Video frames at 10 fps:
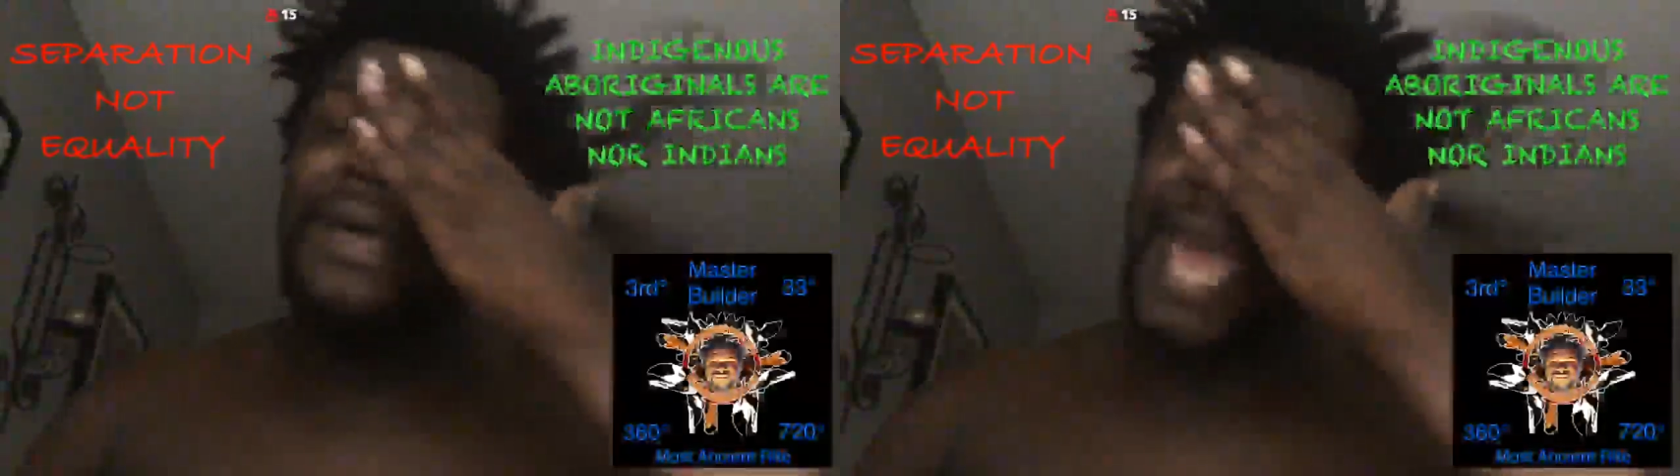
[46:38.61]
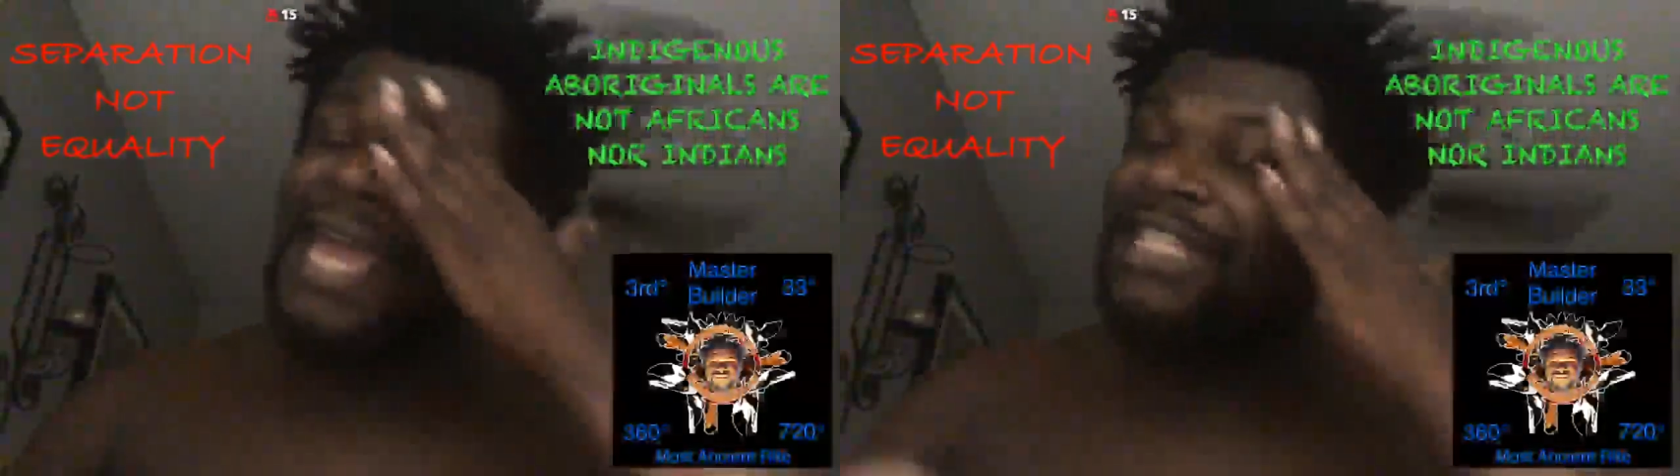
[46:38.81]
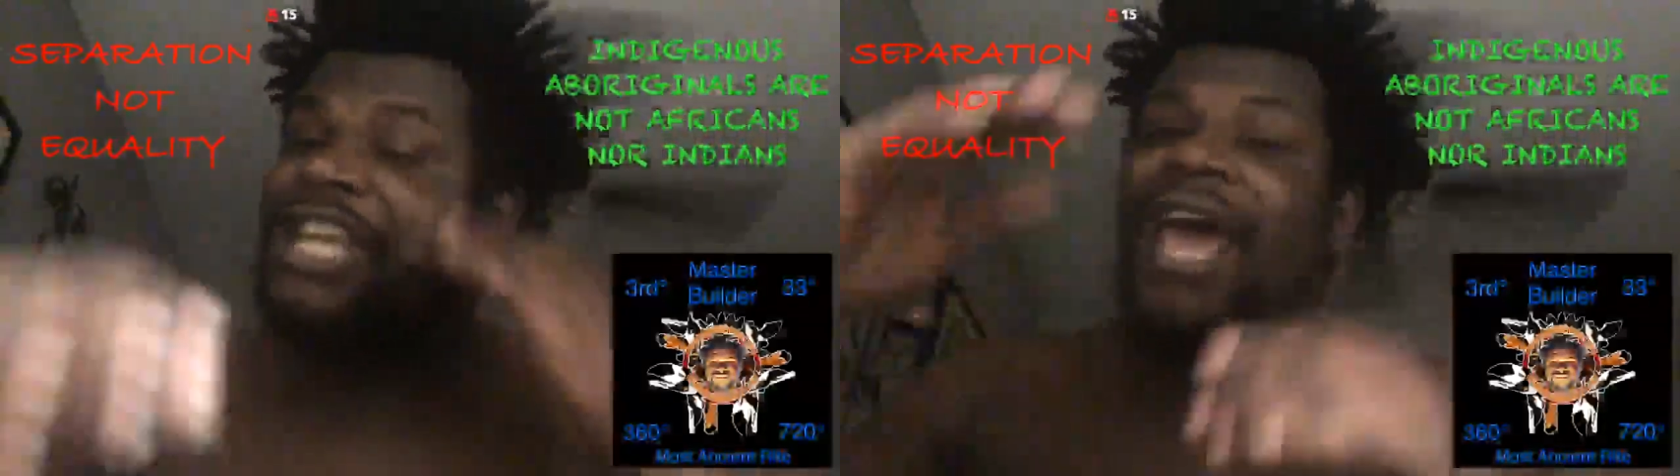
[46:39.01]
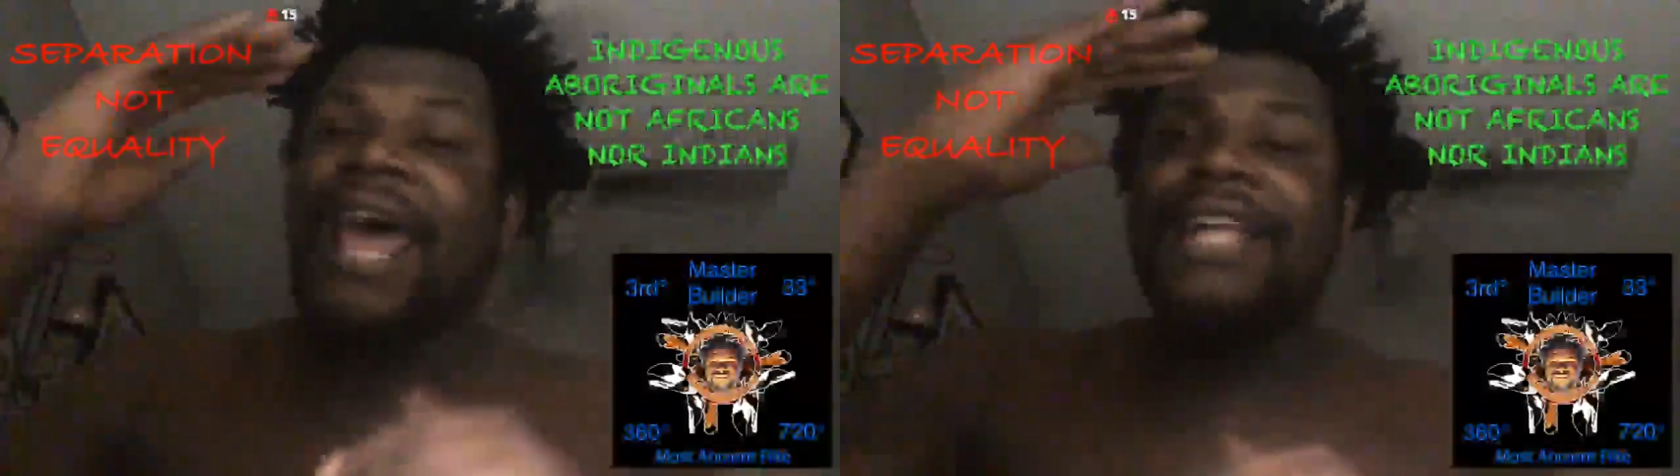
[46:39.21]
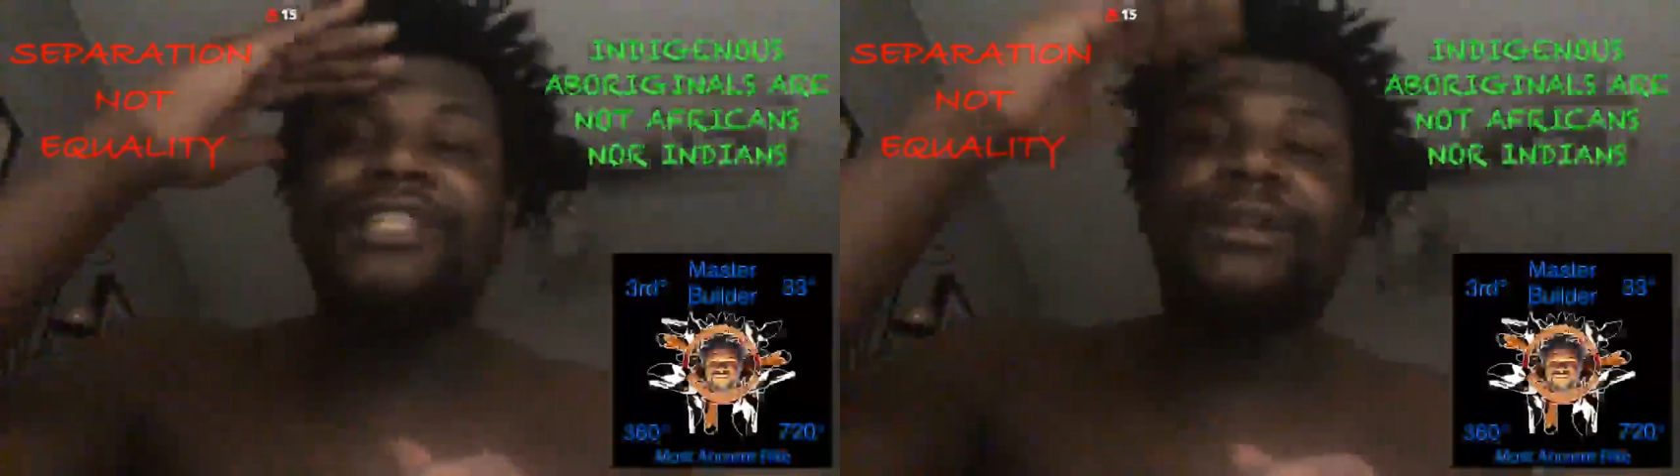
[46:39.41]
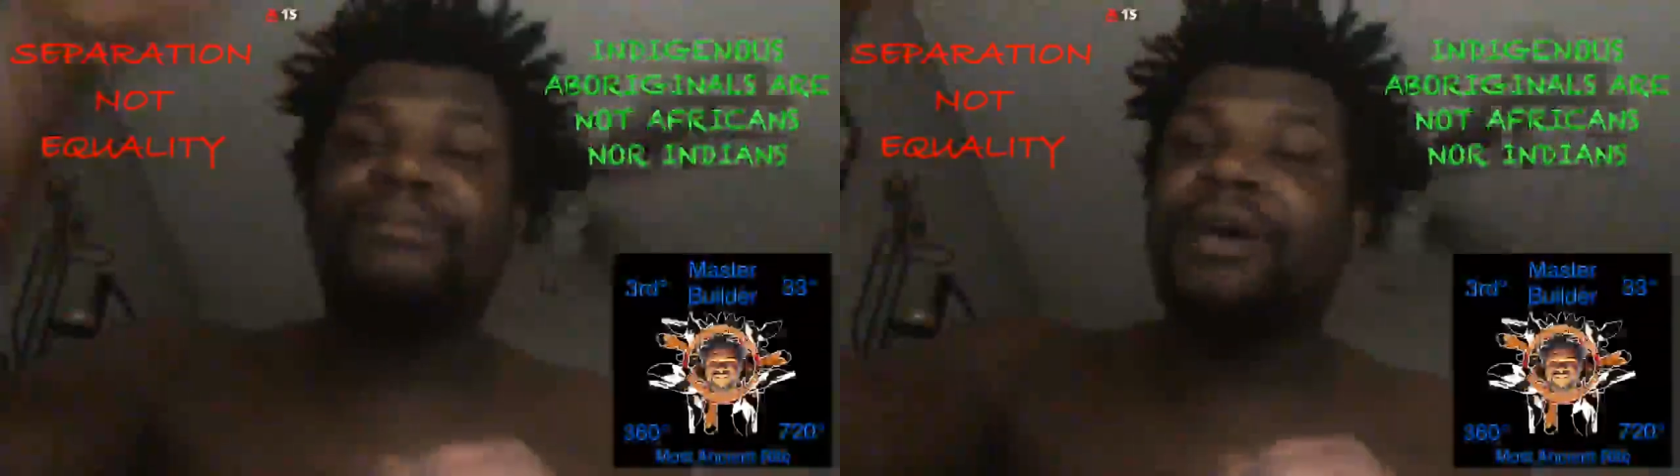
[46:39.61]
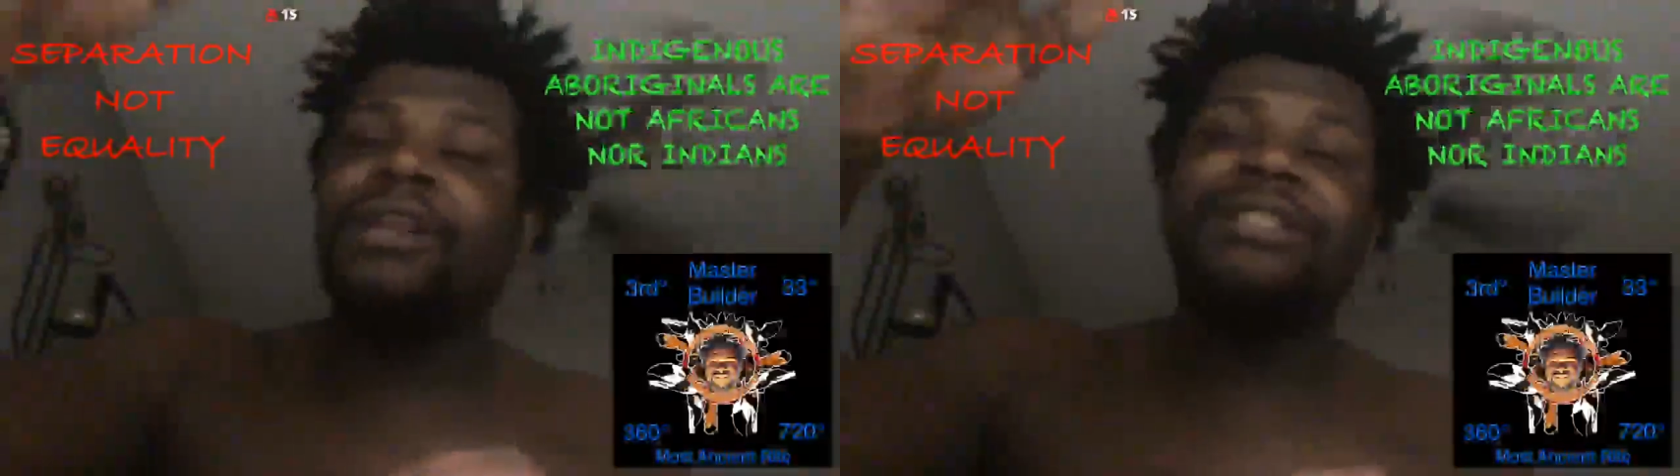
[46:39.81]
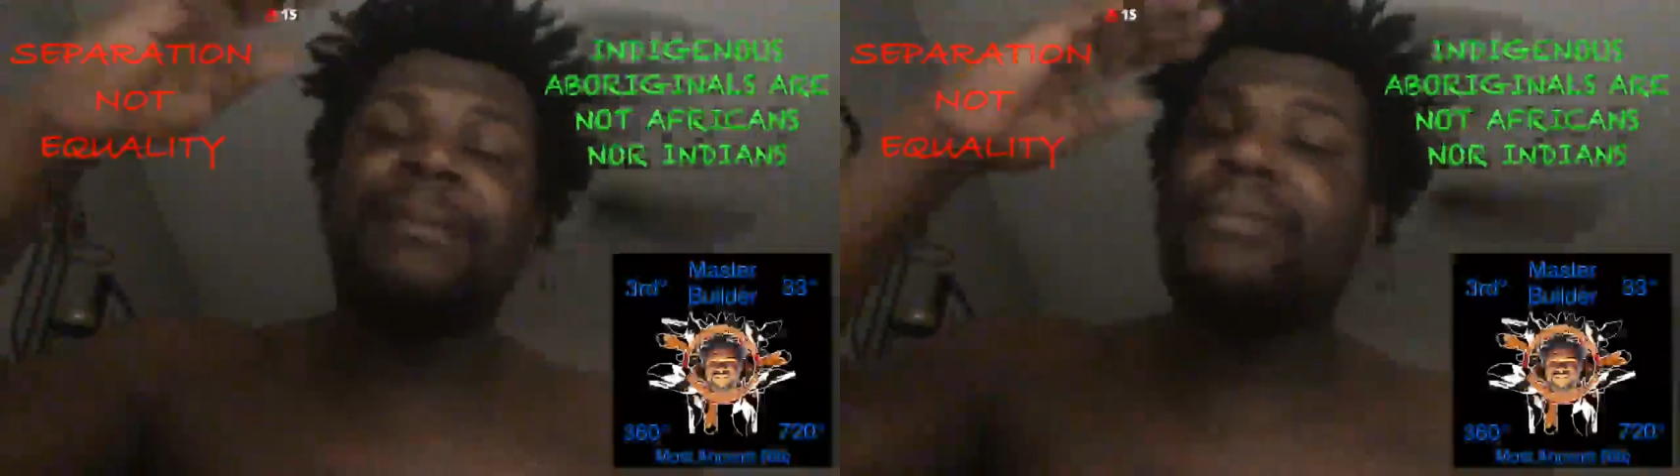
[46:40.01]
but hey, shout out to them
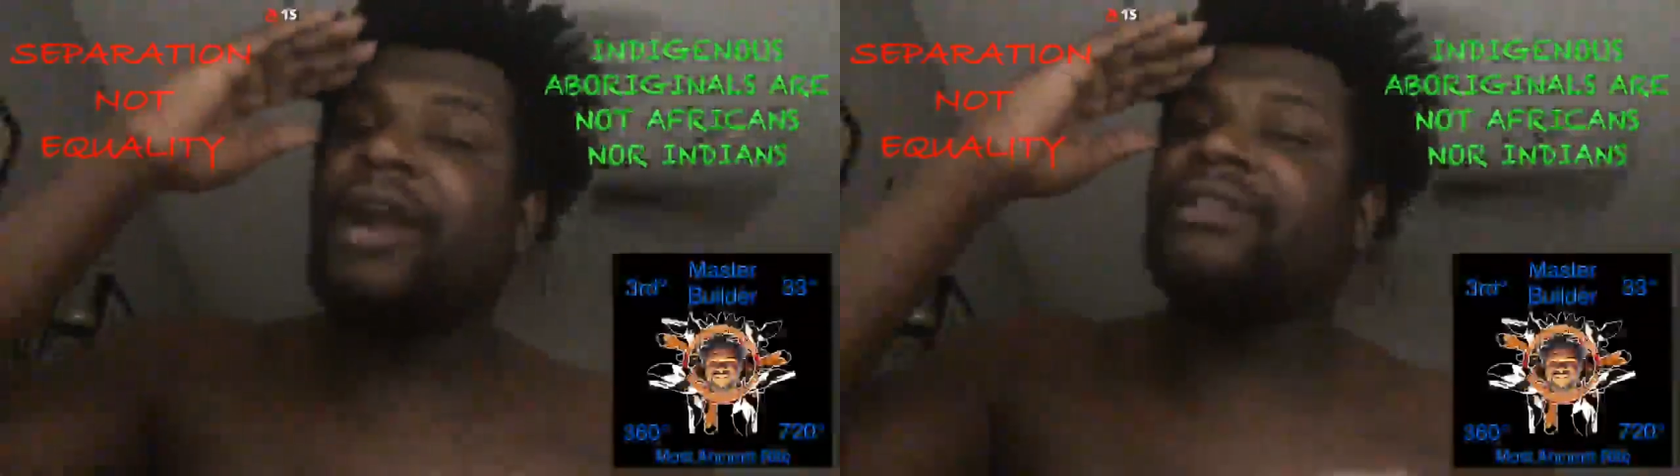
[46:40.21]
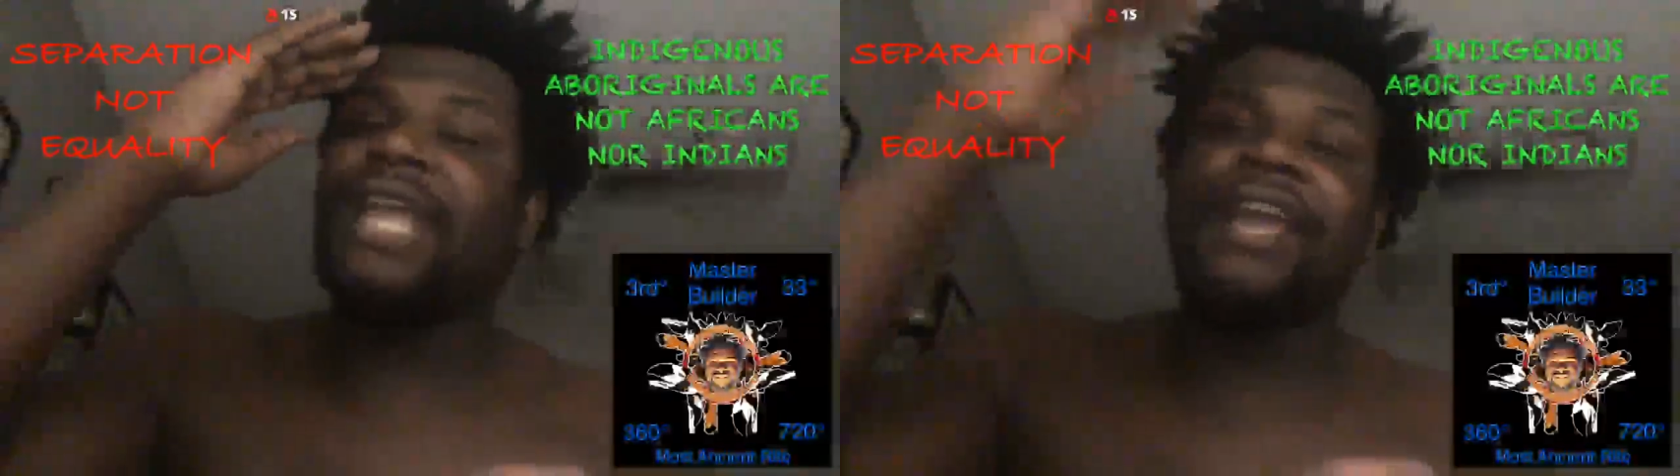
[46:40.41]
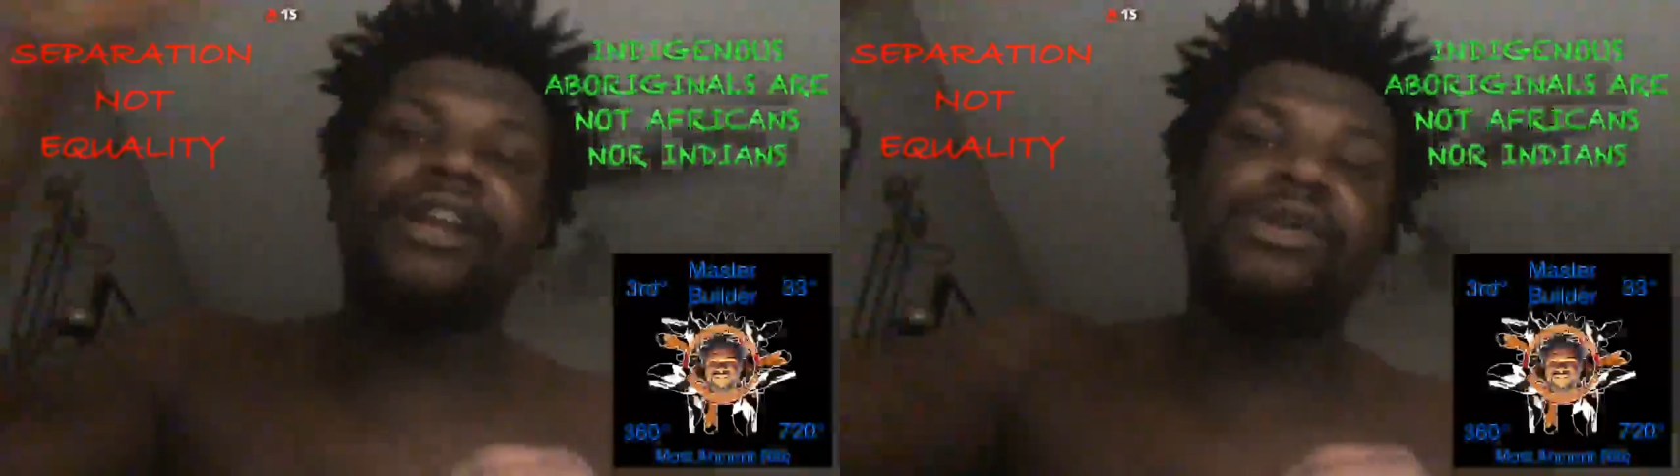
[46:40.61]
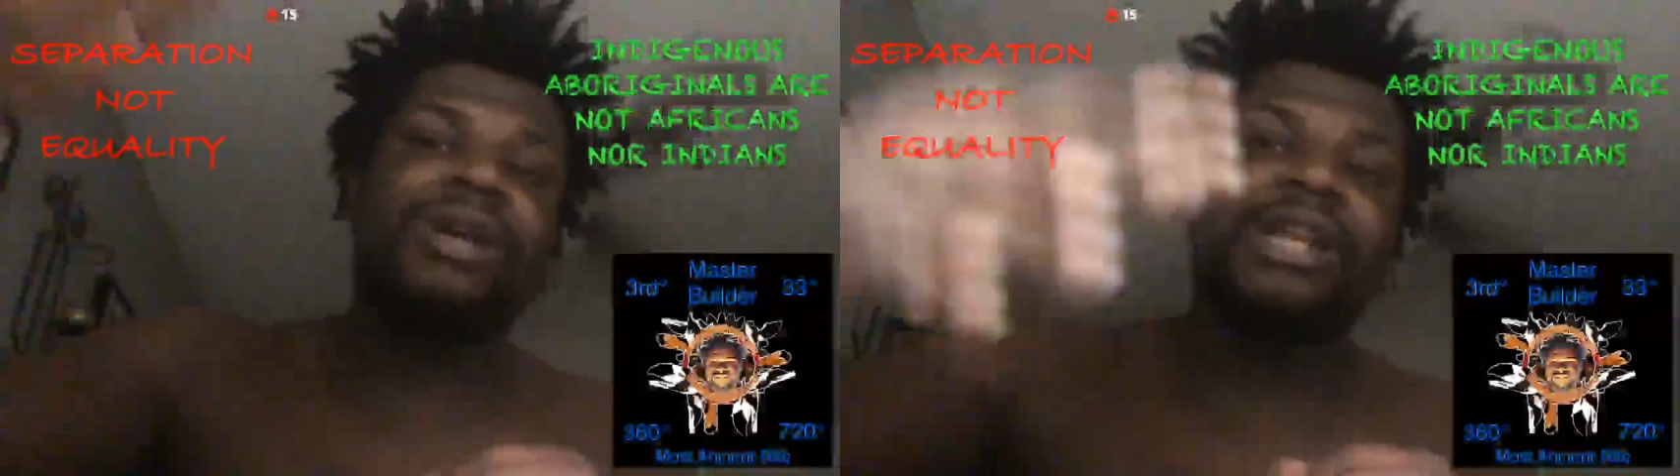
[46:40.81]
brothers that murked that Ku